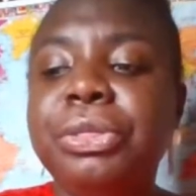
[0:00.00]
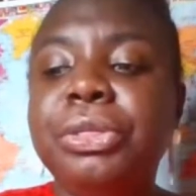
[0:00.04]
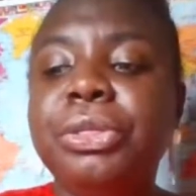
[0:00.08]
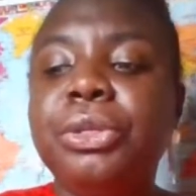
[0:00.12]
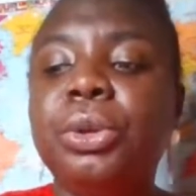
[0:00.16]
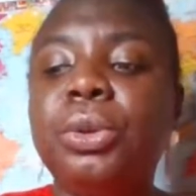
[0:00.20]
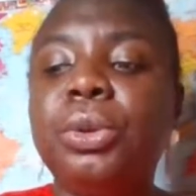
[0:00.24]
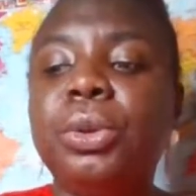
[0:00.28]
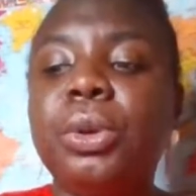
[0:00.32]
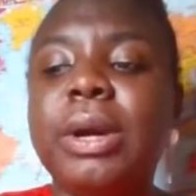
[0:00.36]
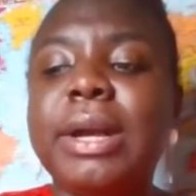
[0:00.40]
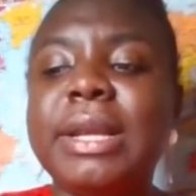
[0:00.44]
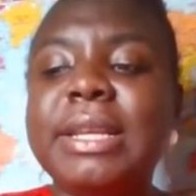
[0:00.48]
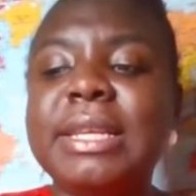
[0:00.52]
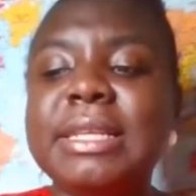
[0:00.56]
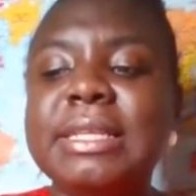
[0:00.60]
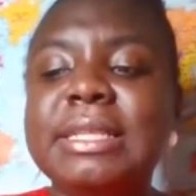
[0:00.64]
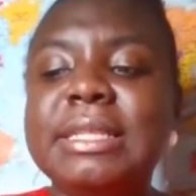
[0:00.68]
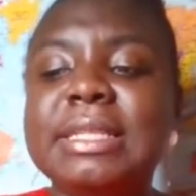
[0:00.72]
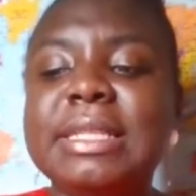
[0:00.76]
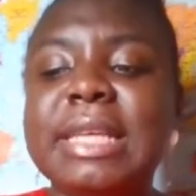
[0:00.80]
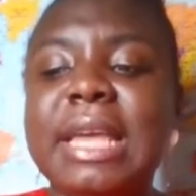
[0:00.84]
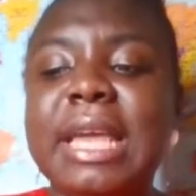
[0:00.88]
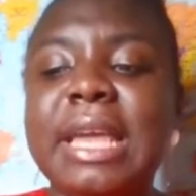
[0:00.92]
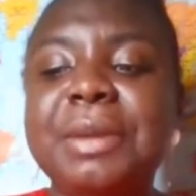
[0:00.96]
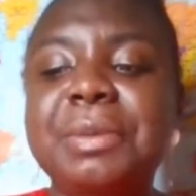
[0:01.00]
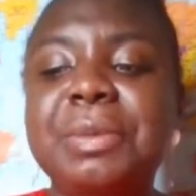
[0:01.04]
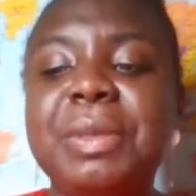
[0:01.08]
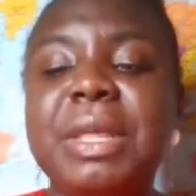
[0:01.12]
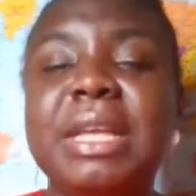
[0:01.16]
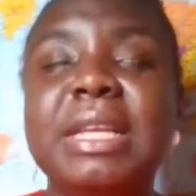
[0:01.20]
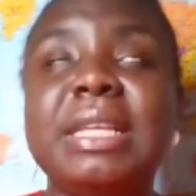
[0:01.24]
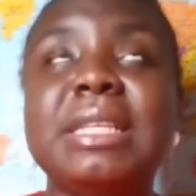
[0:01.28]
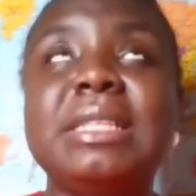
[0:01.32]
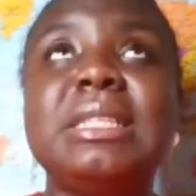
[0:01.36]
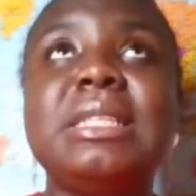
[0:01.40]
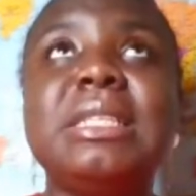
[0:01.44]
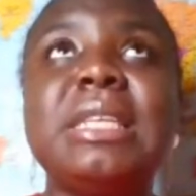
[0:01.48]
The Lord is saying
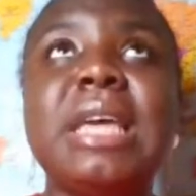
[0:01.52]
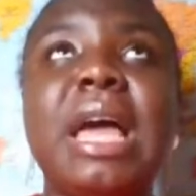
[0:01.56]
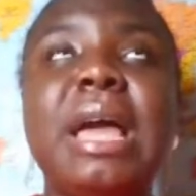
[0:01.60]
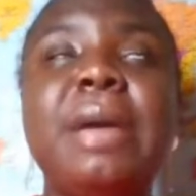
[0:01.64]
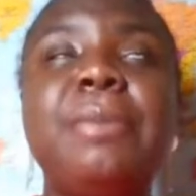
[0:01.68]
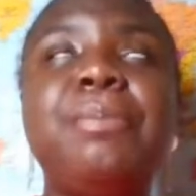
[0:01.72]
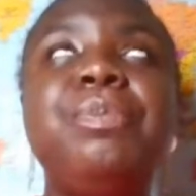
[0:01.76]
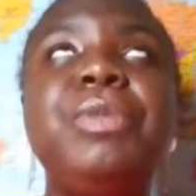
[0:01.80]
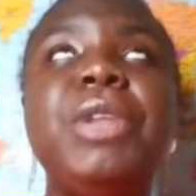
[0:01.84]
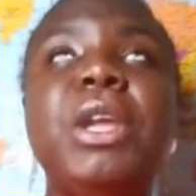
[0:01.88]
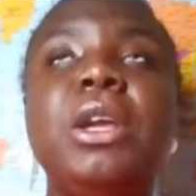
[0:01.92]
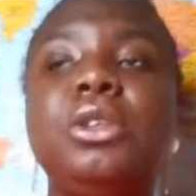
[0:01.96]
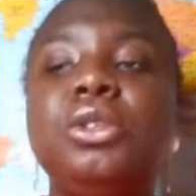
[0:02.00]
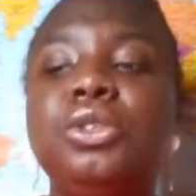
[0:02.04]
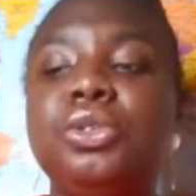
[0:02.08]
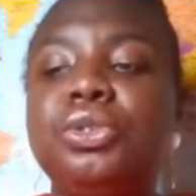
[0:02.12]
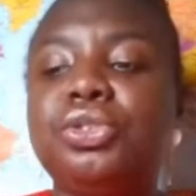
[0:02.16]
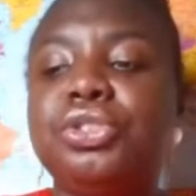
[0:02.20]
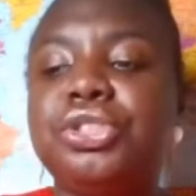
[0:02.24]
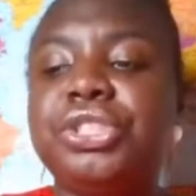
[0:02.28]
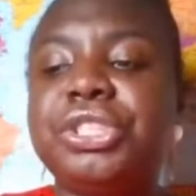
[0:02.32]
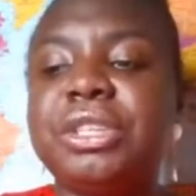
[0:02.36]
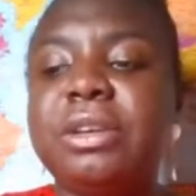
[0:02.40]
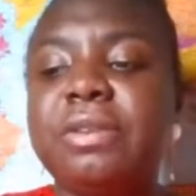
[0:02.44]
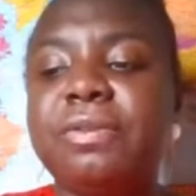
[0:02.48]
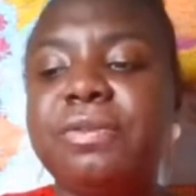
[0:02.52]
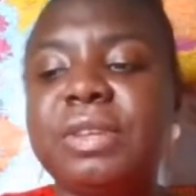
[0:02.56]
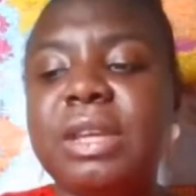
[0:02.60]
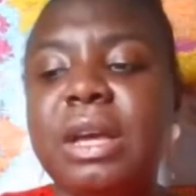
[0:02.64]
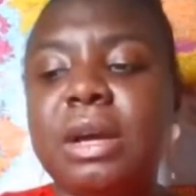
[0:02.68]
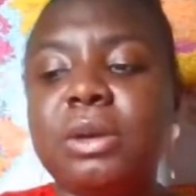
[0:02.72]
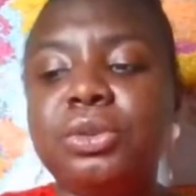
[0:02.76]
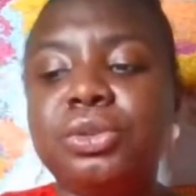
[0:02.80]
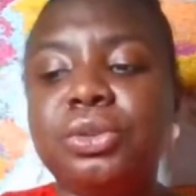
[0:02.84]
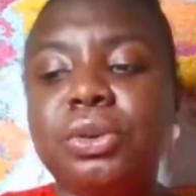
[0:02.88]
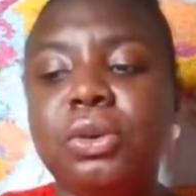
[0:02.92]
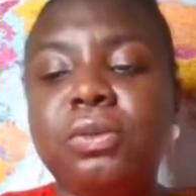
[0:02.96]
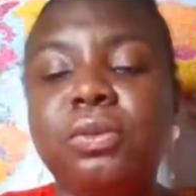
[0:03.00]
it is time to shift
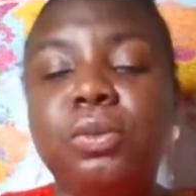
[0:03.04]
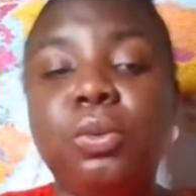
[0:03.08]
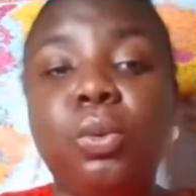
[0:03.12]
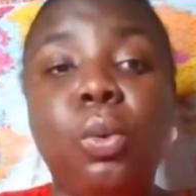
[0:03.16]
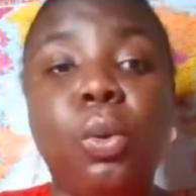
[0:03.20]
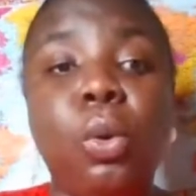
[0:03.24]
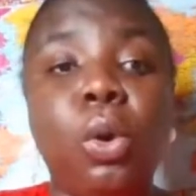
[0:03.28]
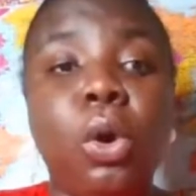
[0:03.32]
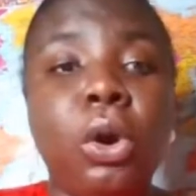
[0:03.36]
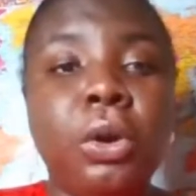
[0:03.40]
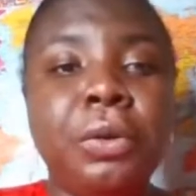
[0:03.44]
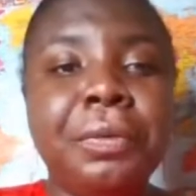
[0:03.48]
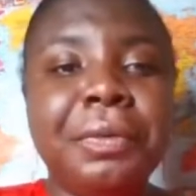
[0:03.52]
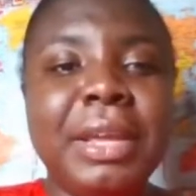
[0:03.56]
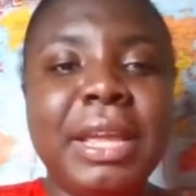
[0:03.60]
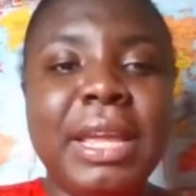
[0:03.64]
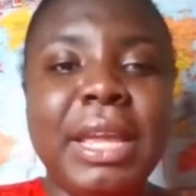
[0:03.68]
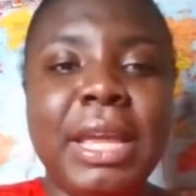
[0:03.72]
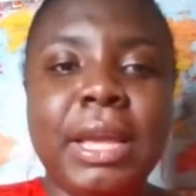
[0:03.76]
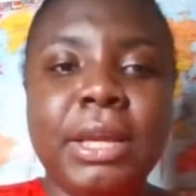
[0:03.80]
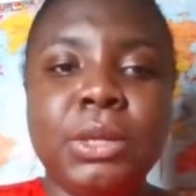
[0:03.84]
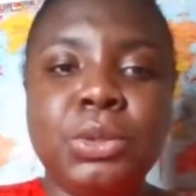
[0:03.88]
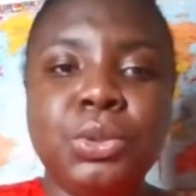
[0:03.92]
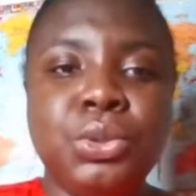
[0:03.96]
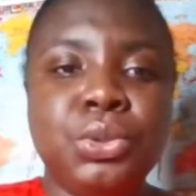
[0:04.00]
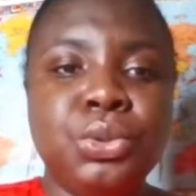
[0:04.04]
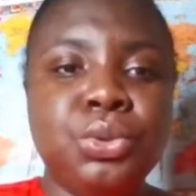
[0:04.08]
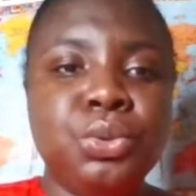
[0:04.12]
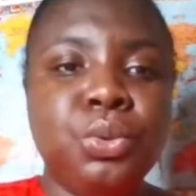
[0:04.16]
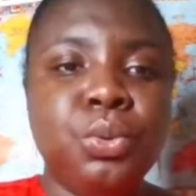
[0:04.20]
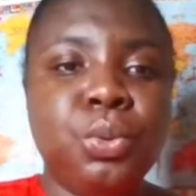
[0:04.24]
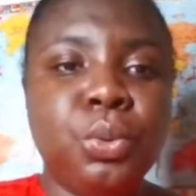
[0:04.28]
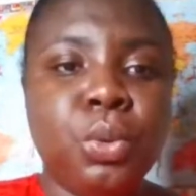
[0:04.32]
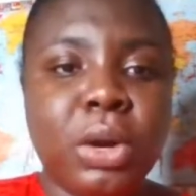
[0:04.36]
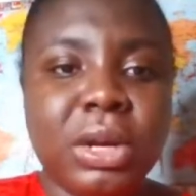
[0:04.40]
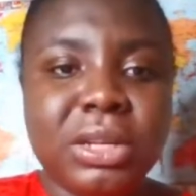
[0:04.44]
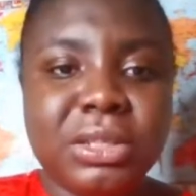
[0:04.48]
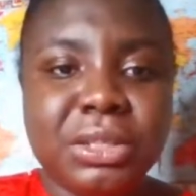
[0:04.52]
out of worry into
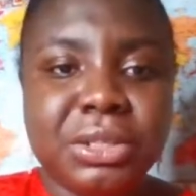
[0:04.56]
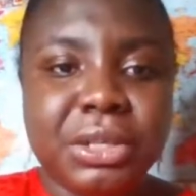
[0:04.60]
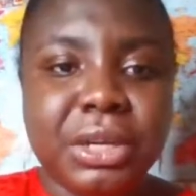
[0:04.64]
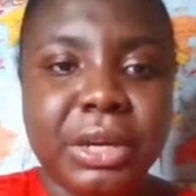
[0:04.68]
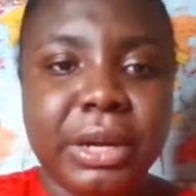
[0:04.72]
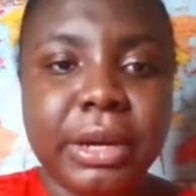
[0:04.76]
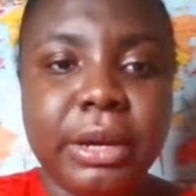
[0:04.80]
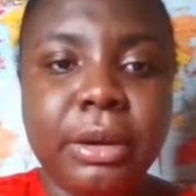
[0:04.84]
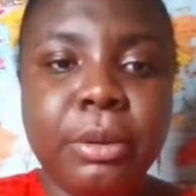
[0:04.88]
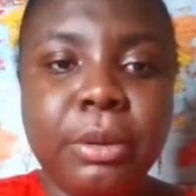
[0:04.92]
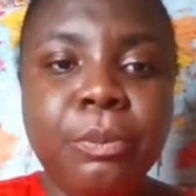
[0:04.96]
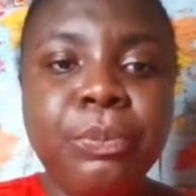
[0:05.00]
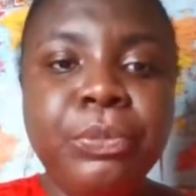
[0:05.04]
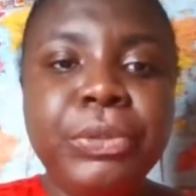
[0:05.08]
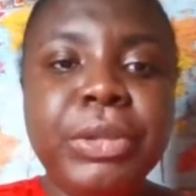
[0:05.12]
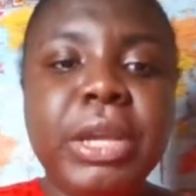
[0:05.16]
wonder.